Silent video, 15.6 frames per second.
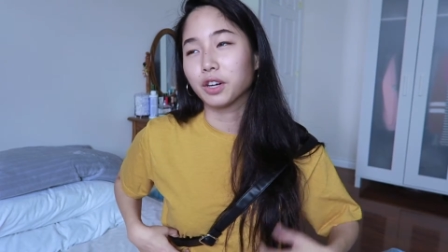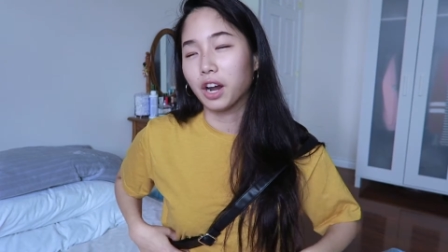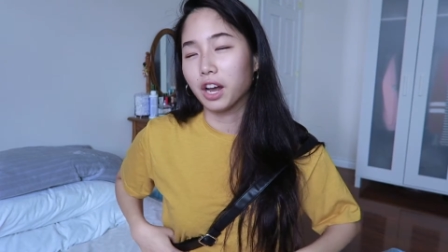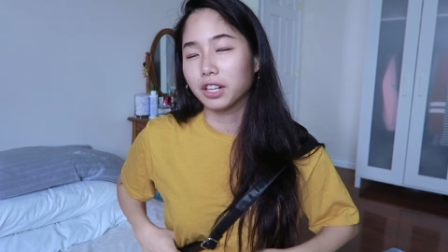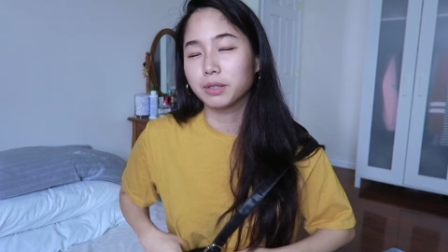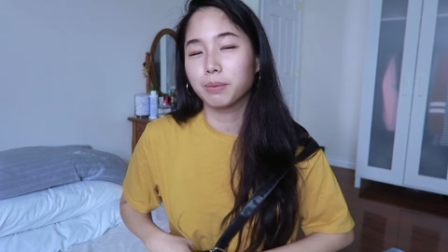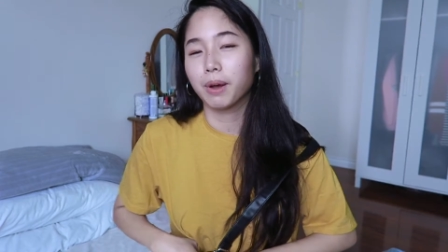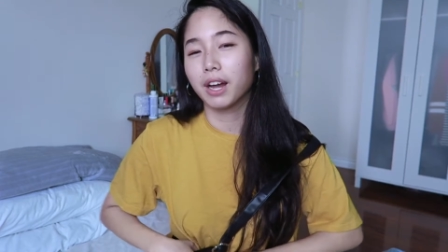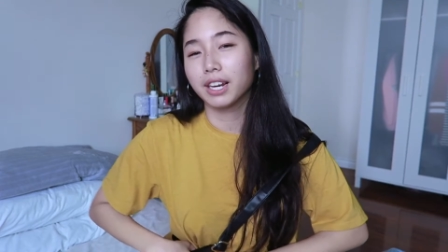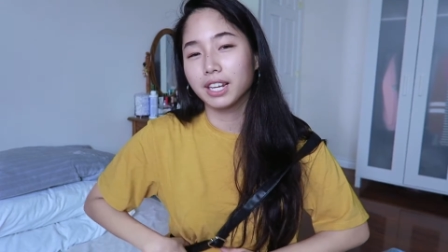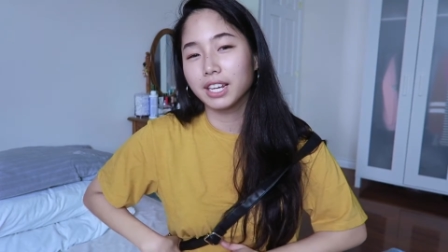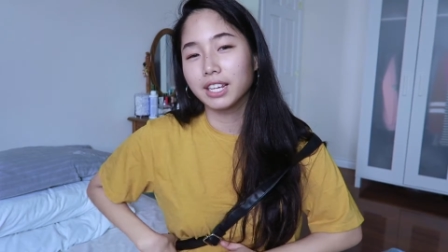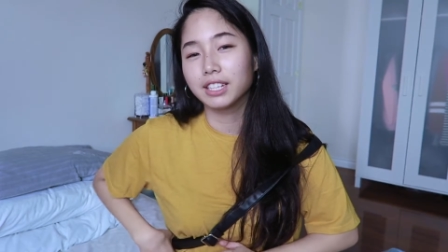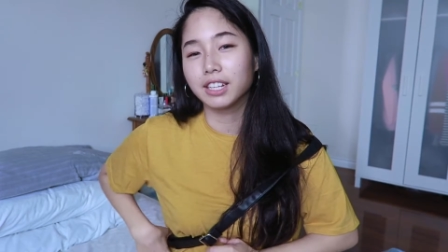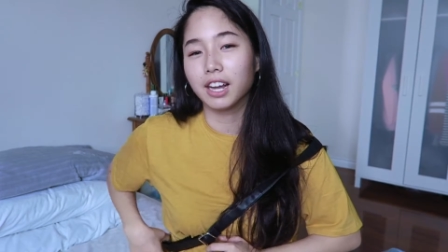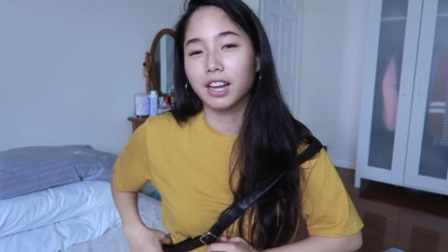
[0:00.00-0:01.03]

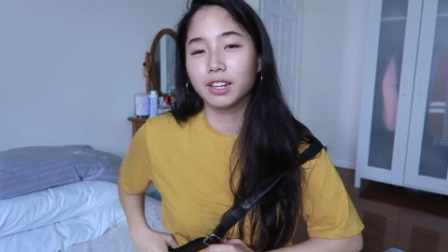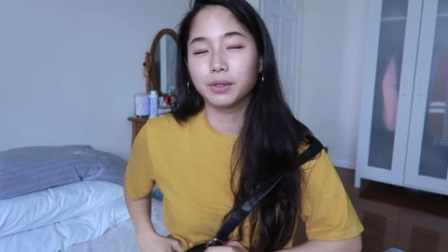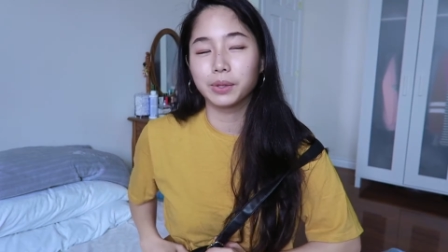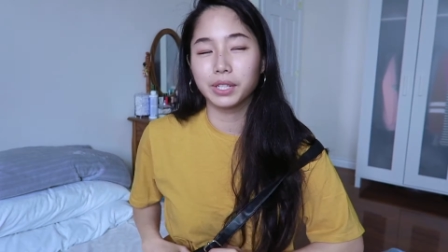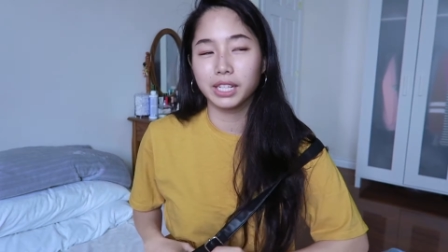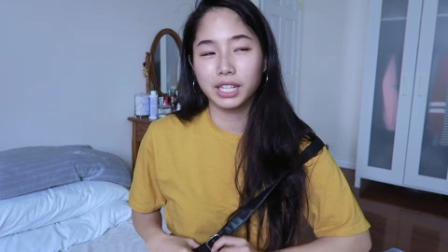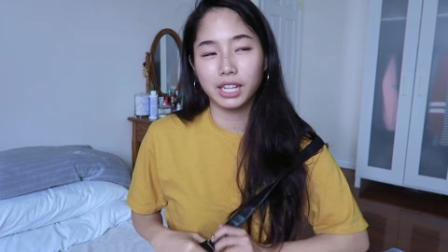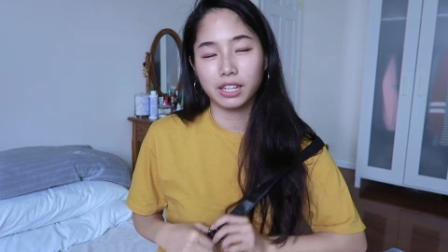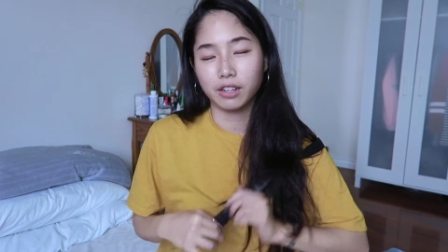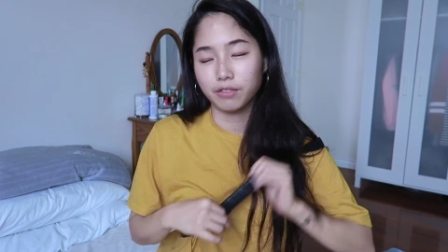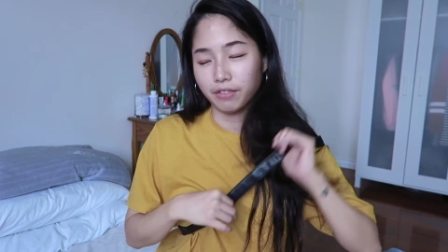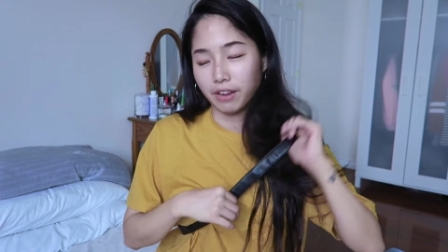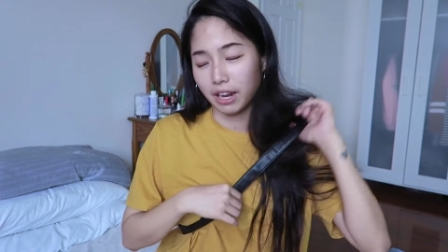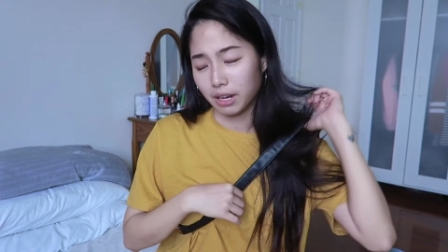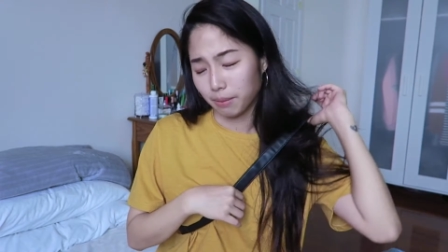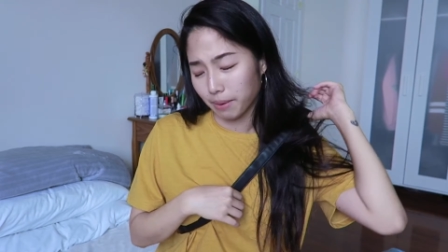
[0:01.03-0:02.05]
crossbody not really like a
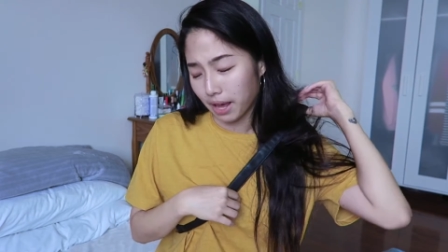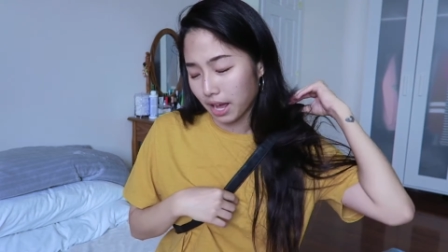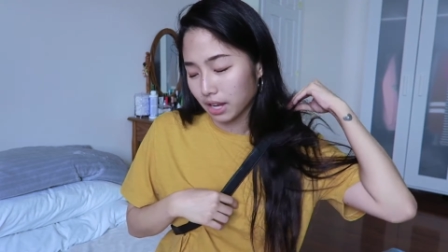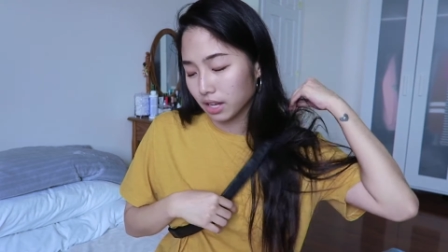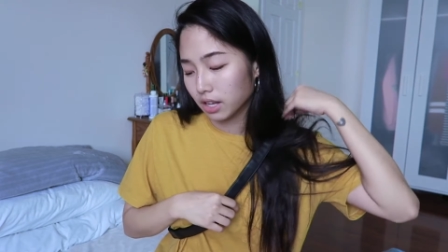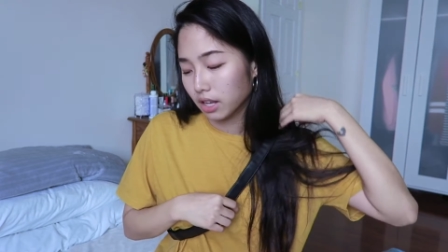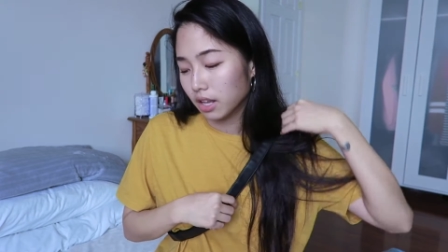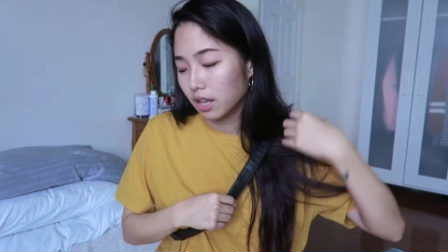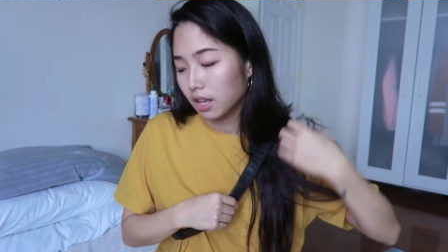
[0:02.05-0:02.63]
fanny pack